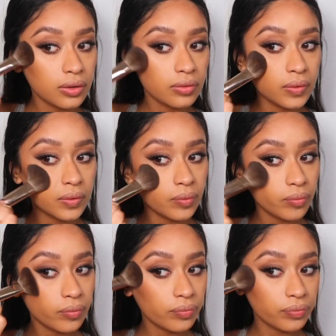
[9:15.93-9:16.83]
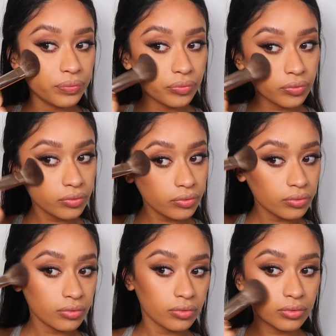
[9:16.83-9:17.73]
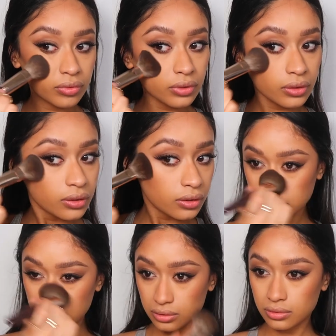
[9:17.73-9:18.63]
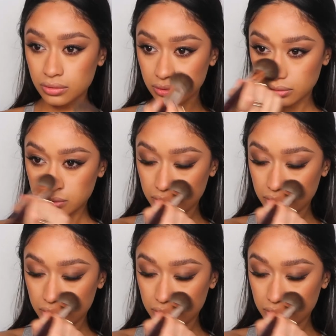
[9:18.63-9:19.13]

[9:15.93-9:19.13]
(no one is talking)